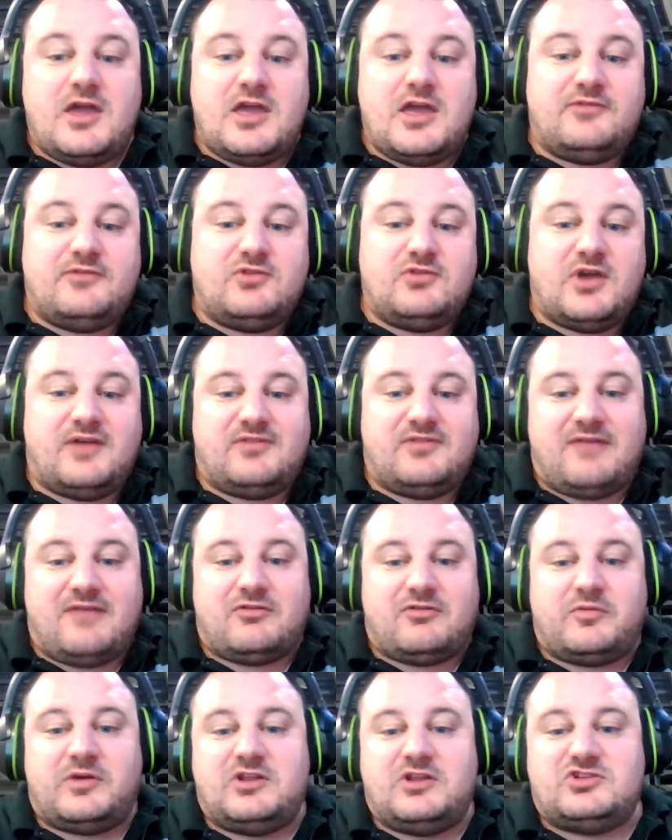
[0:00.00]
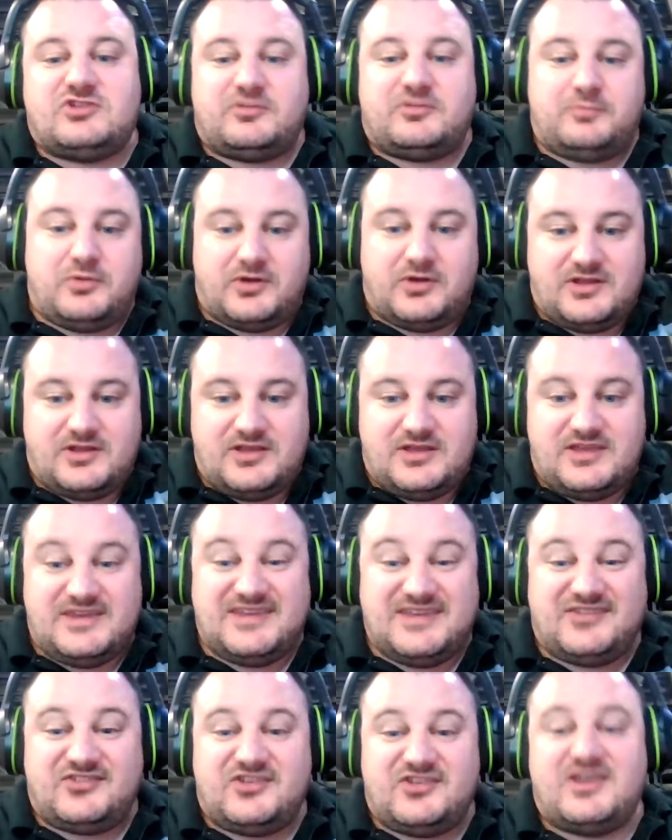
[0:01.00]
If mm-hmm. you have mm-hmm. everybody just put
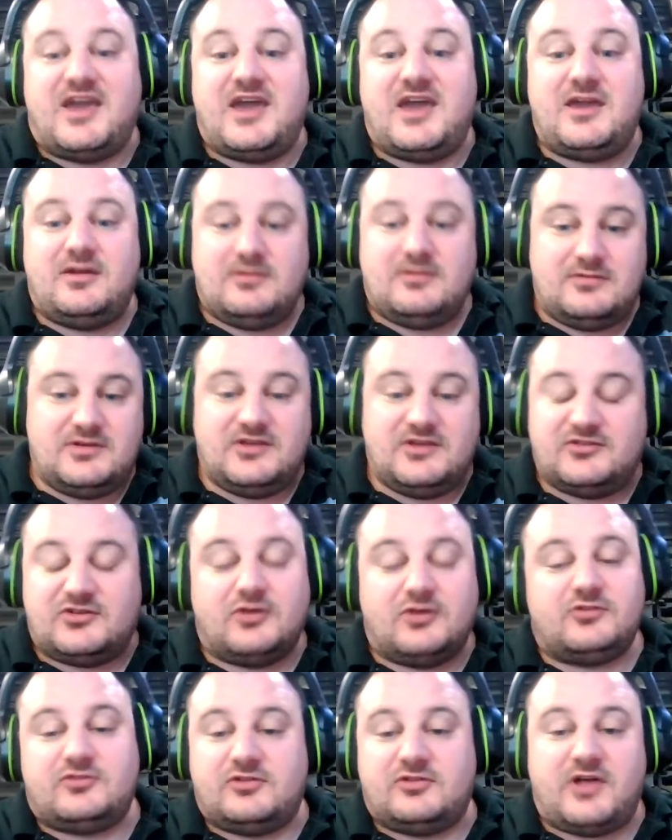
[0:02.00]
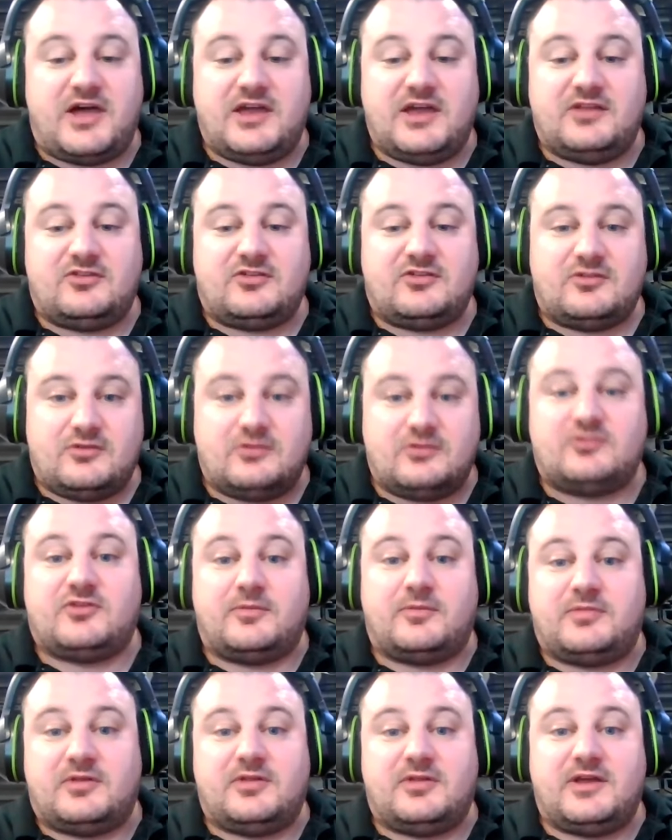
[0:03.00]
ECA, East Coast Alliance, ah,
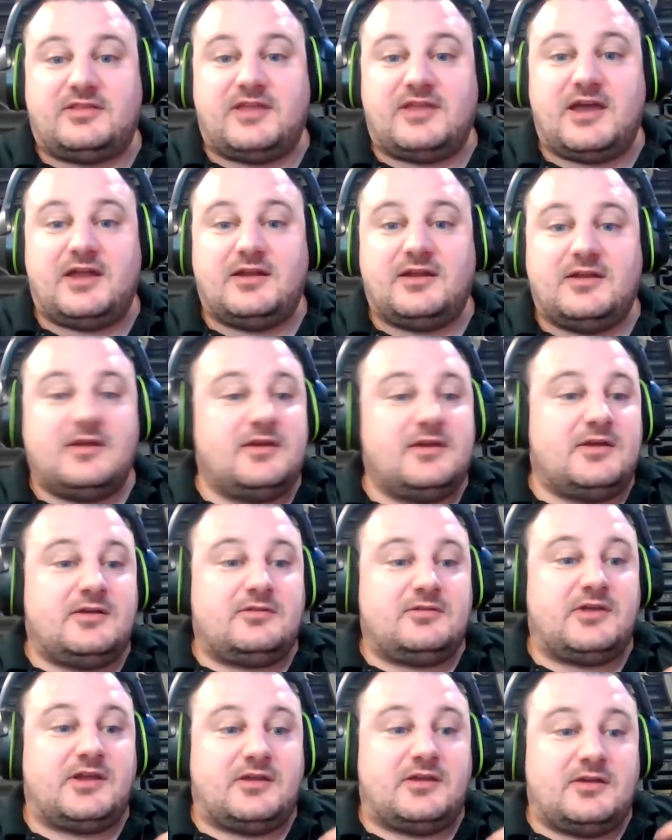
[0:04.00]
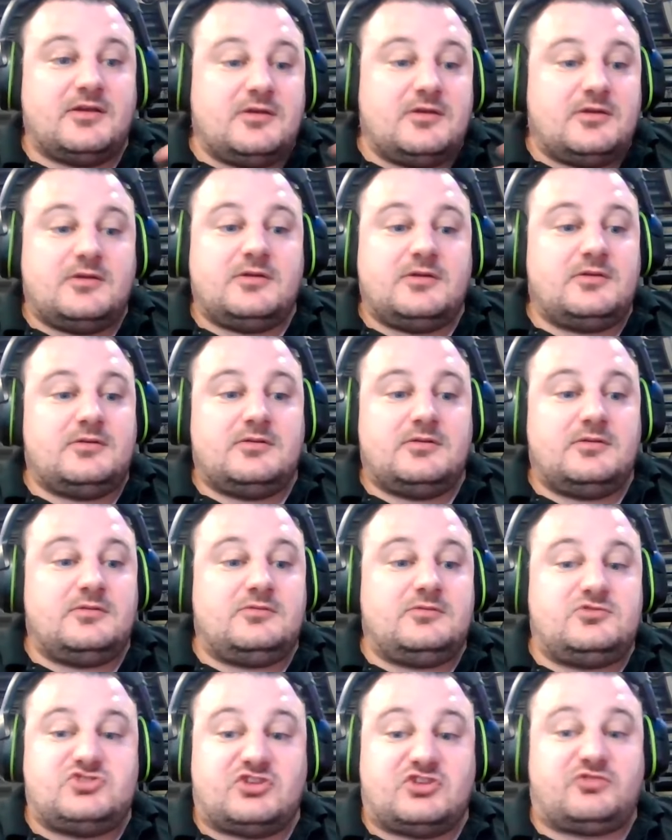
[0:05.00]
okay. like that, like
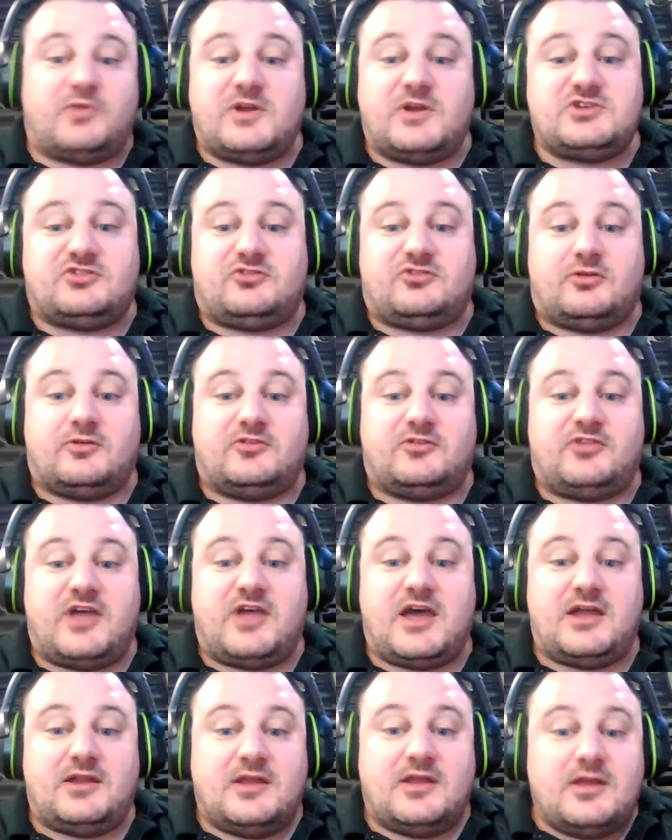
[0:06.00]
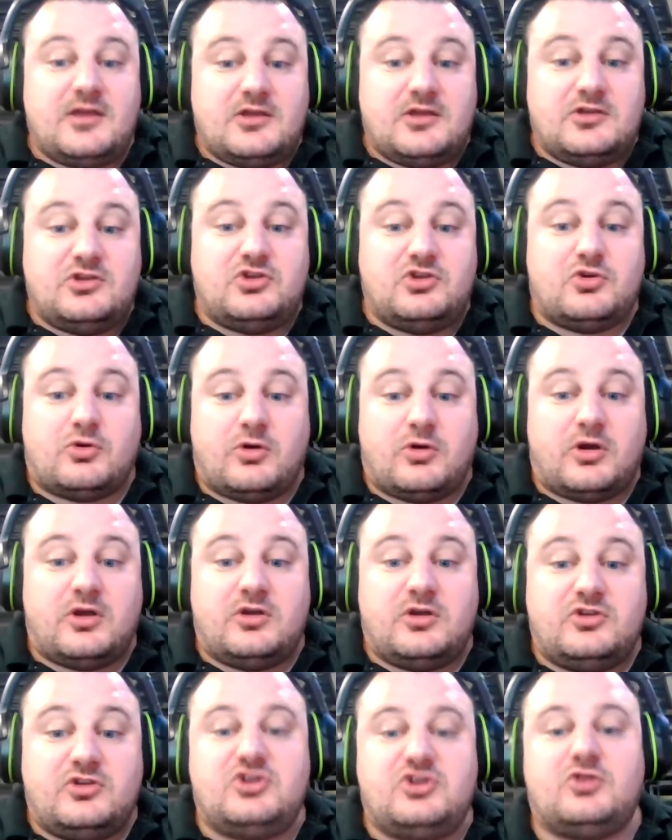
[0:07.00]
just register as that. It's way way you,
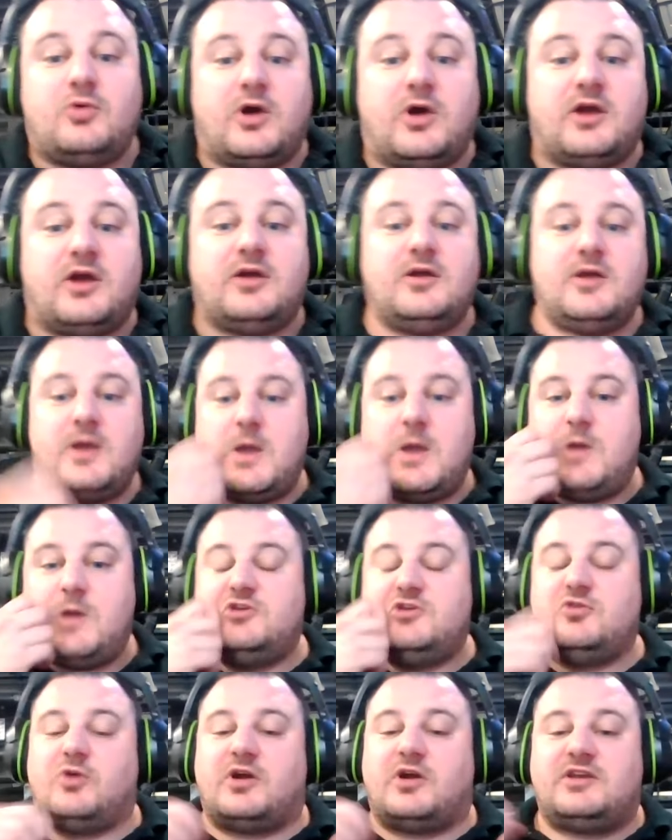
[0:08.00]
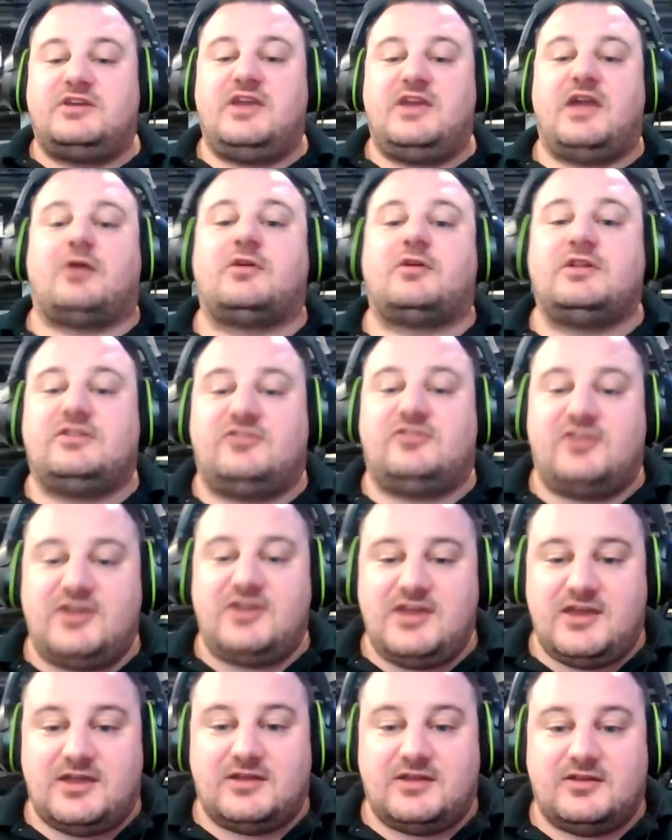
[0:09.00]
easier. You are you are
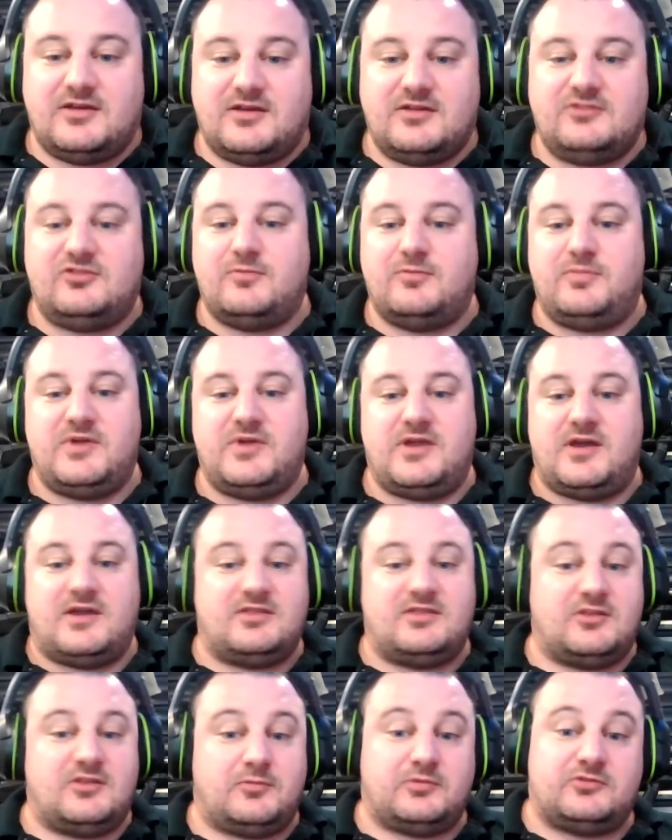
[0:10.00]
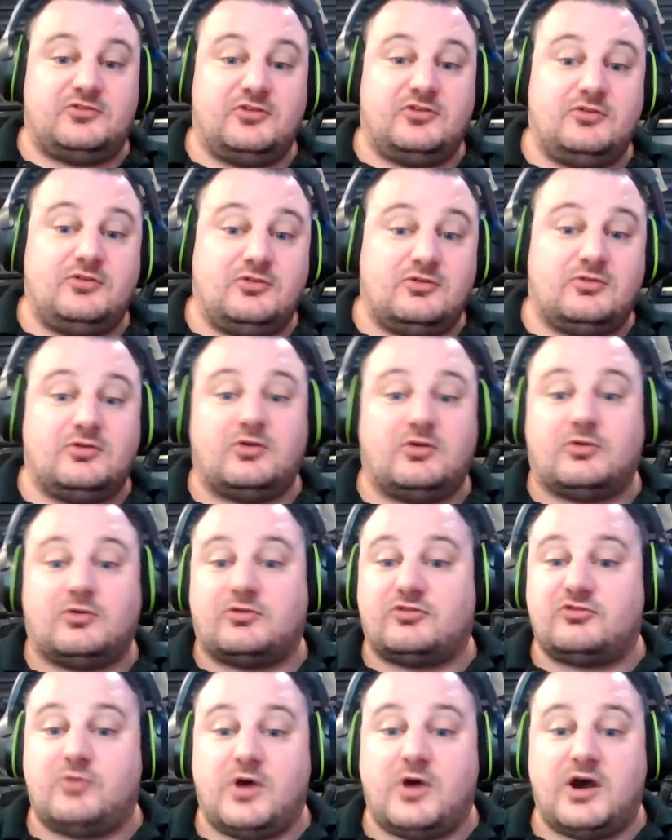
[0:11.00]
guaranteed to be in the platoon or
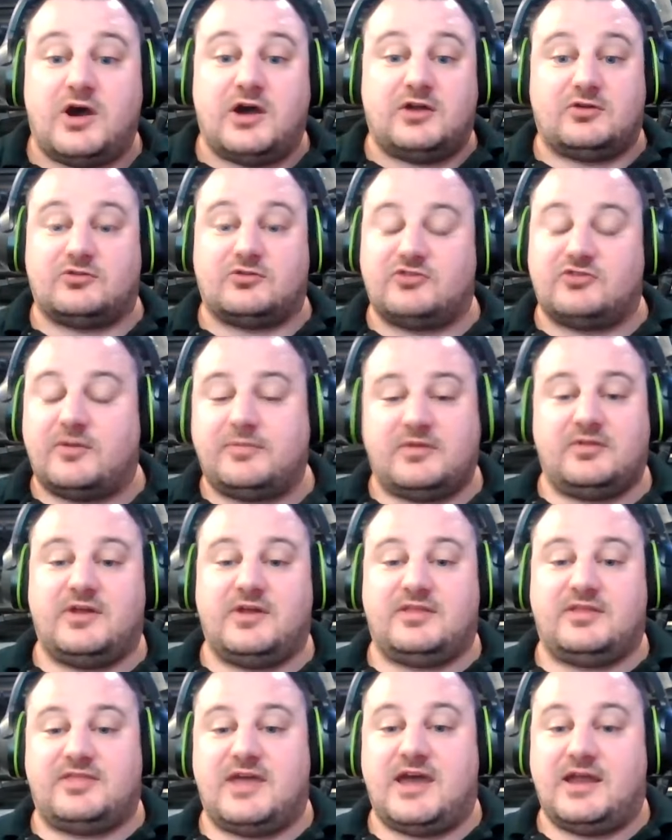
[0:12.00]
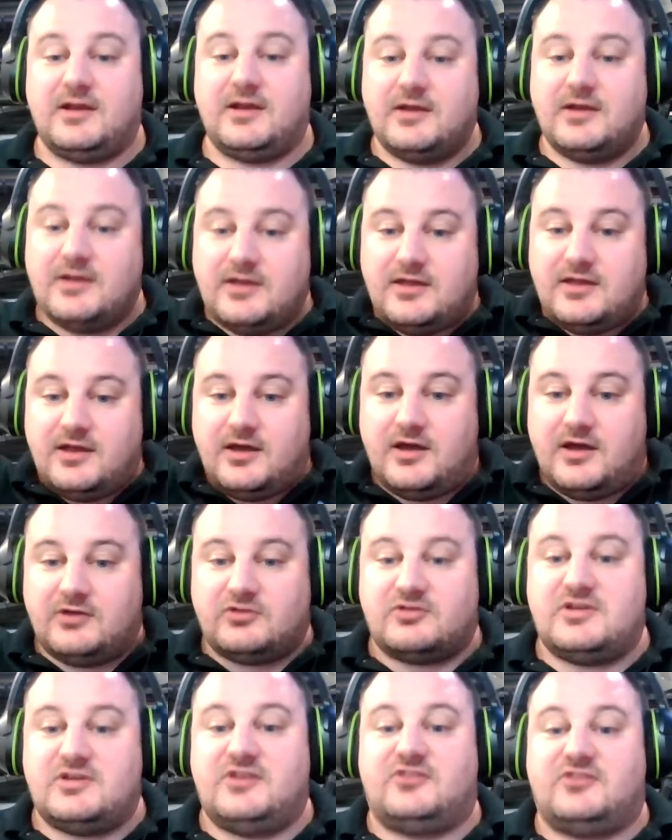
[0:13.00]
the squad or something mm-hmm. like that mm-hmm.
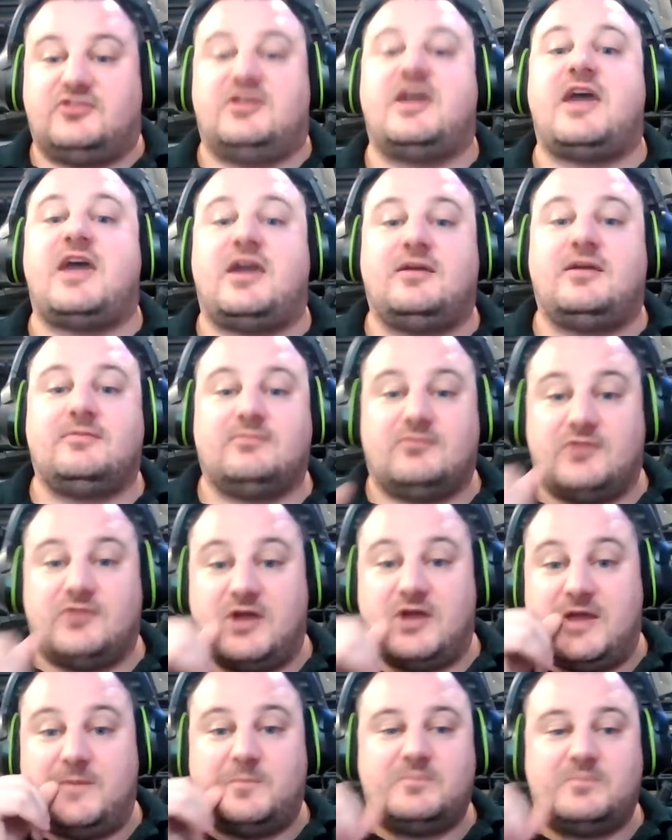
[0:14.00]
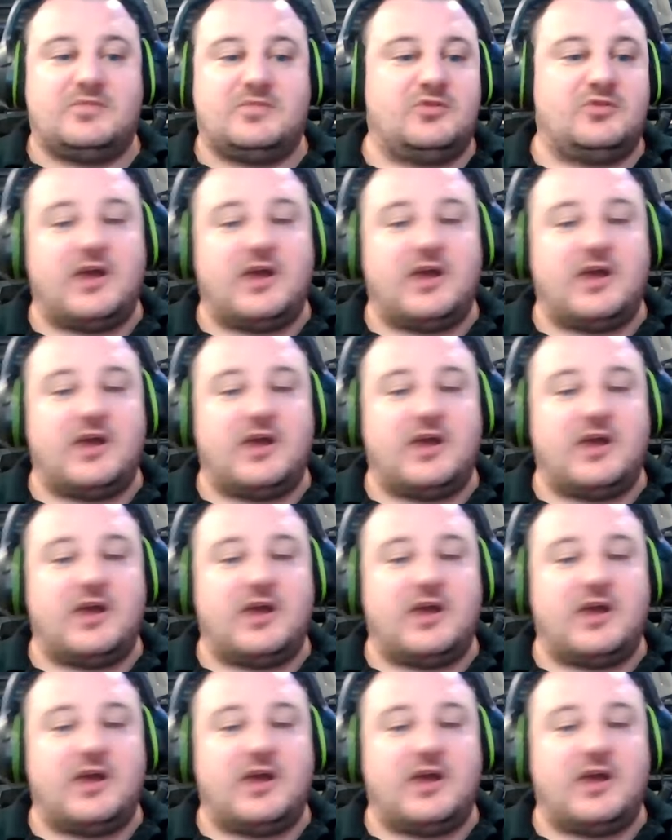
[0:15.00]
under ECA, right? Okay.